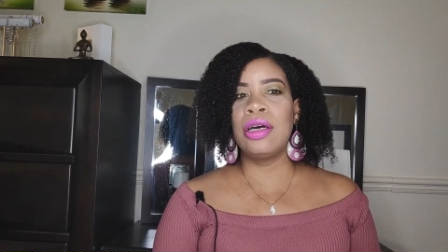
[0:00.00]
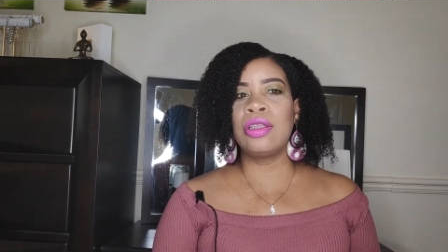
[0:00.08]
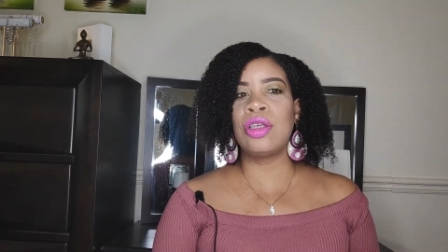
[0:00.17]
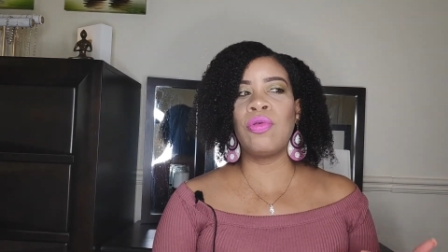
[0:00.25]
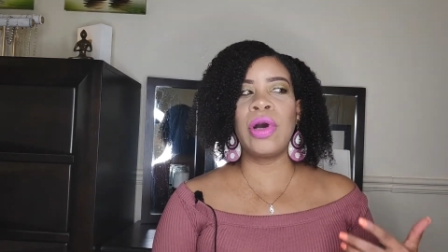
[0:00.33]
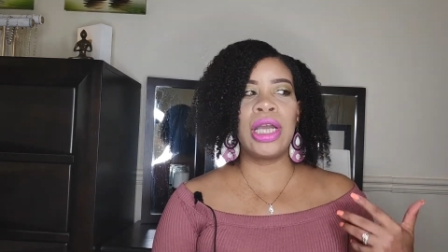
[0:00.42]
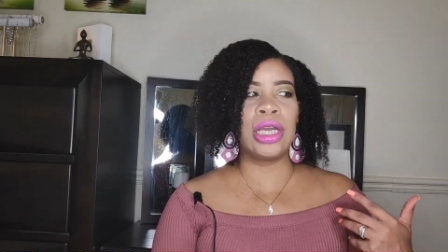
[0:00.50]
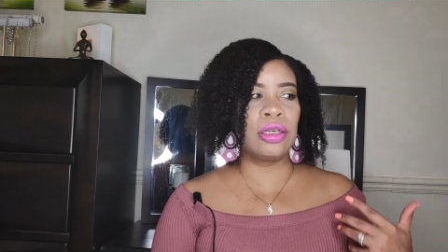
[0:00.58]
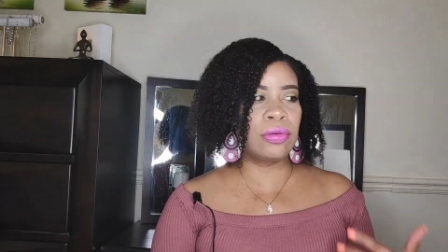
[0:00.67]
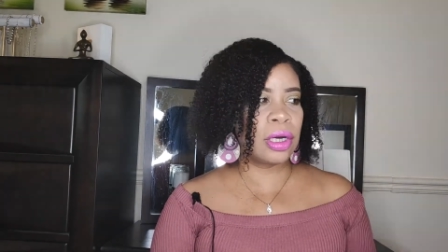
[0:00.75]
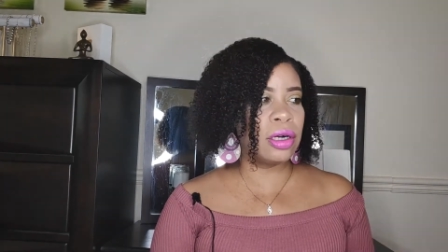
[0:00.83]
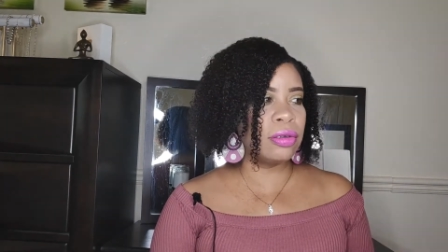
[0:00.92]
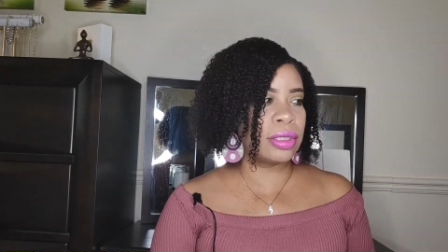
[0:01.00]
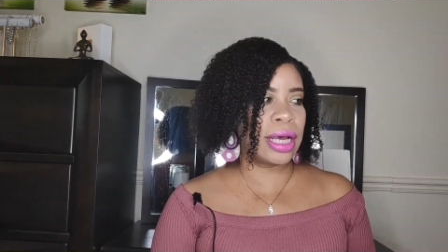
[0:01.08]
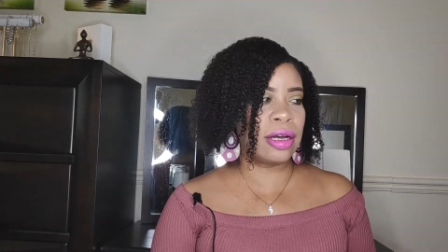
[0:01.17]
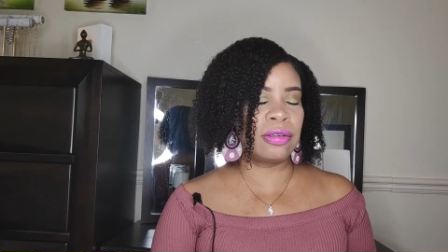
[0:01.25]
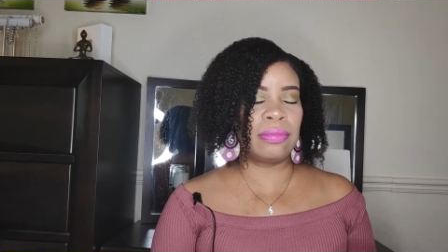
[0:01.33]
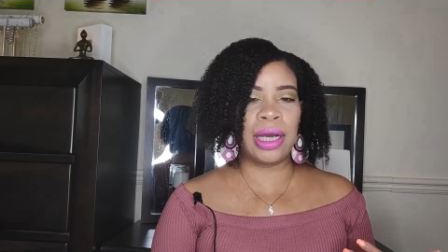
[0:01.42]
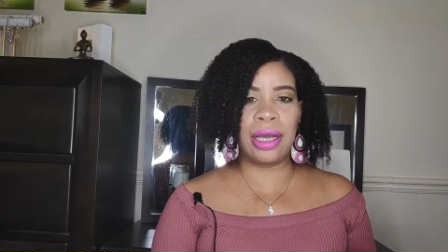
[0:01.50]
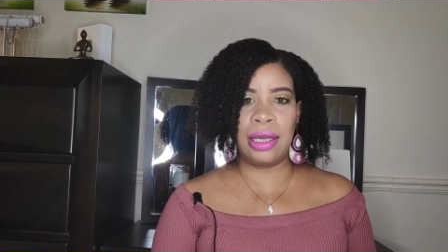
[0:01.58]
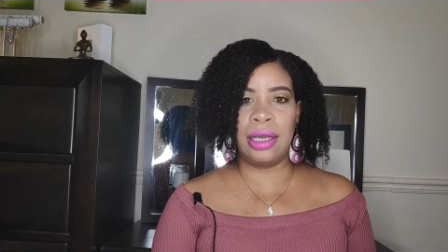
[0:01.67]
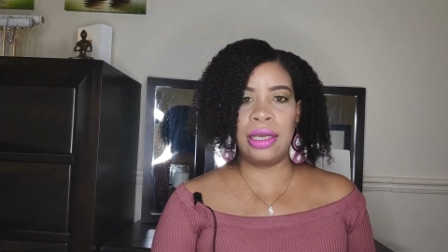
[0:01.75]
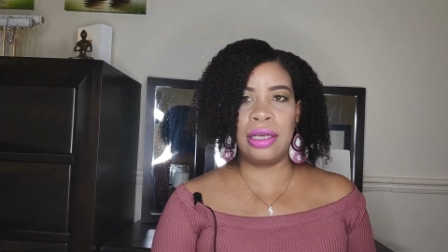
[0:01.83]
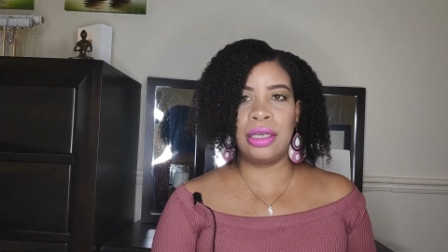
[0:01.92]
the way it grows out of my
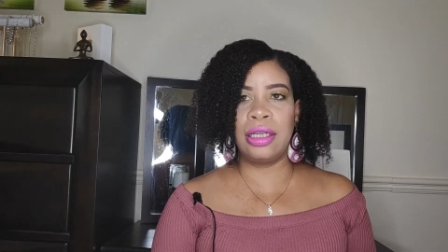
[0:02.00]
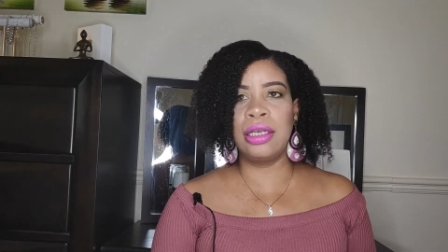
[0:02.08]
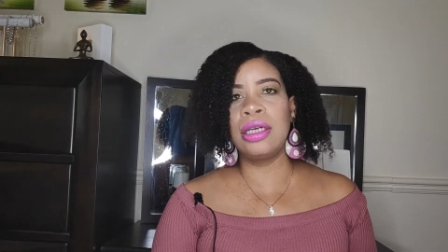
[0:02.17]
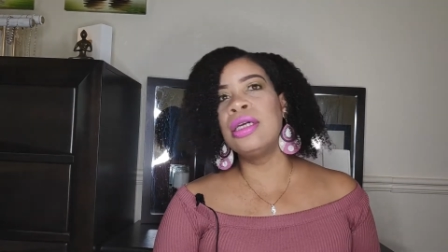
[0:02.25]
head,